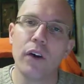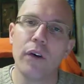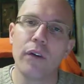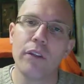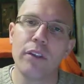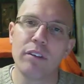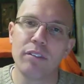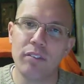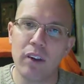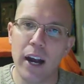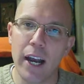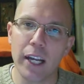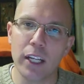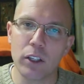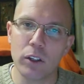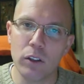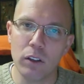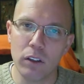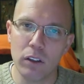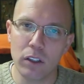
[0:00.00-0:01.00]
the
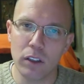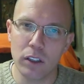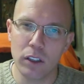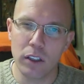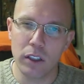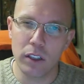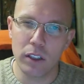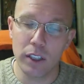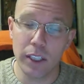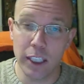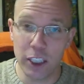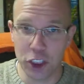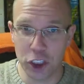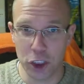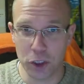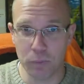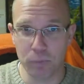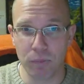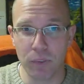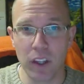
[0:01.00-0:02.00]
final
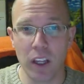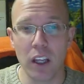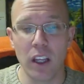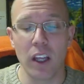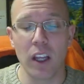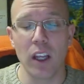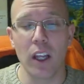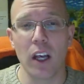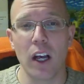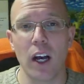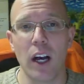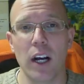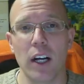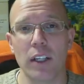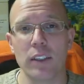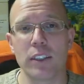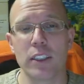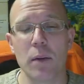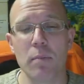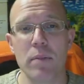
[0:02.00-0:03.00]
issue,
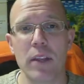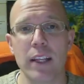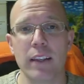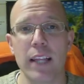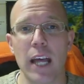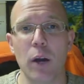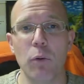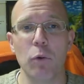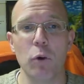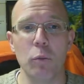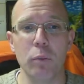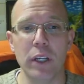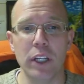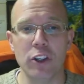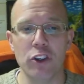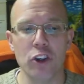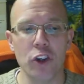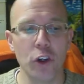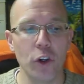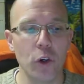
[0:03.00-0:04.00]
something that will be
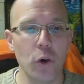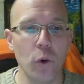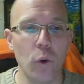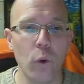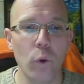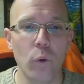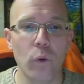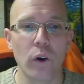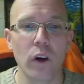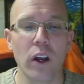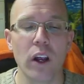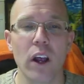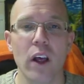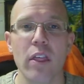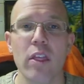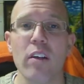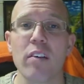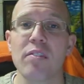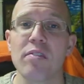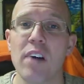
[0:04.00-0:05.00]
due
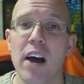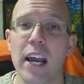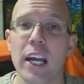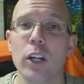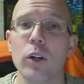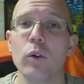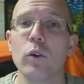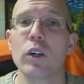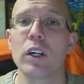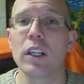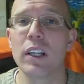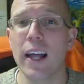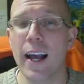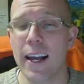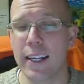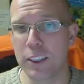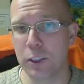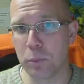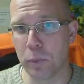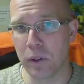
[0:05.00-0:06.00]
the final
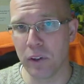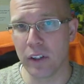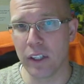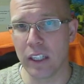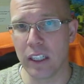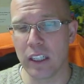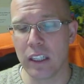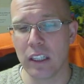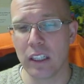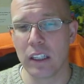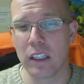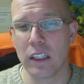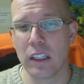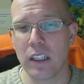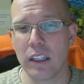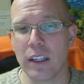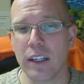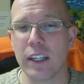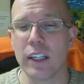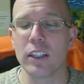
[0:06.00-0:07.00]
class period,
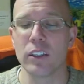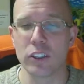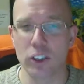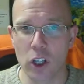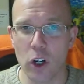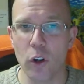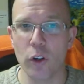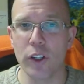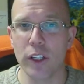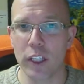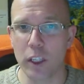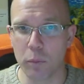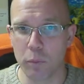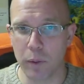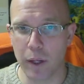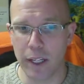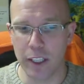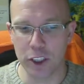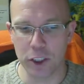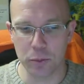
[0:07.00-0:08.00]
and it's called the
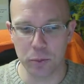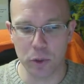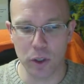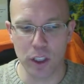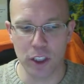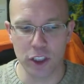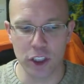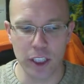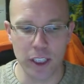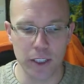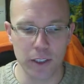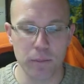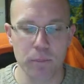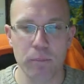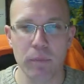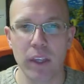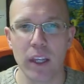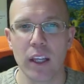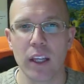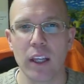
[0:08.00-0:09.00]
Compassion Project.
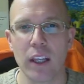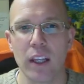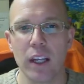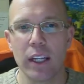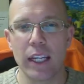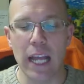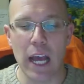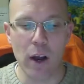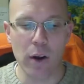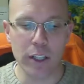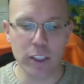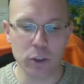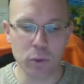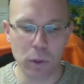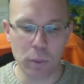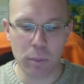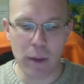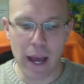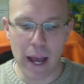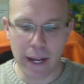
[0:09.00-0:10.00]
Now, as we
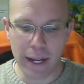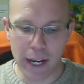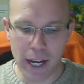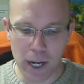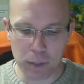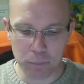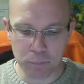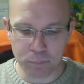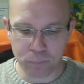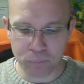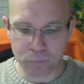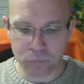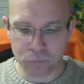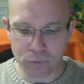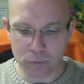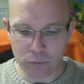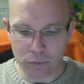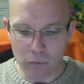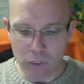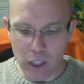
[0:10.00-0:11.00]
back up,
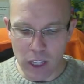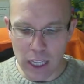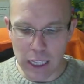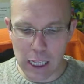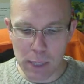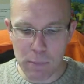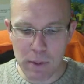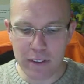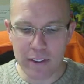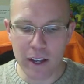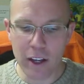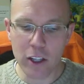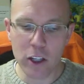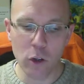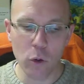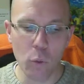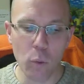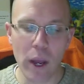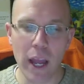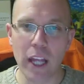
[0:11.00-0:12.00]
let me tell
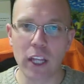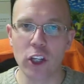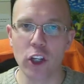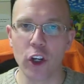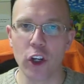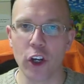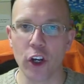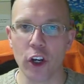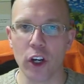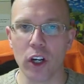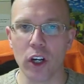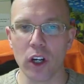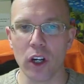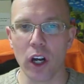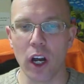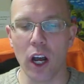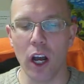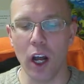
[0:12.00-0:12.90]
you when your